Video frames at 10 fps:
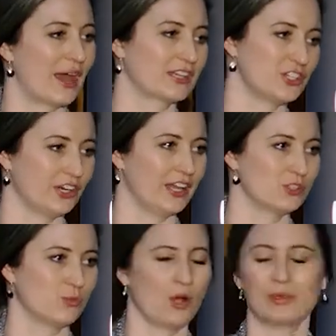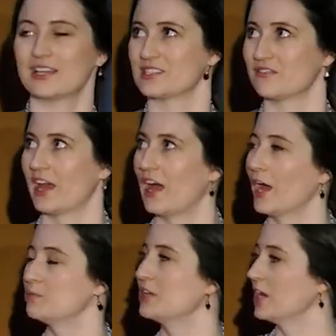bacteria as well because of that
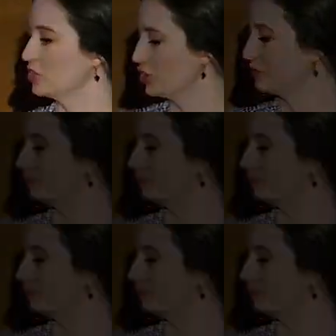high pH.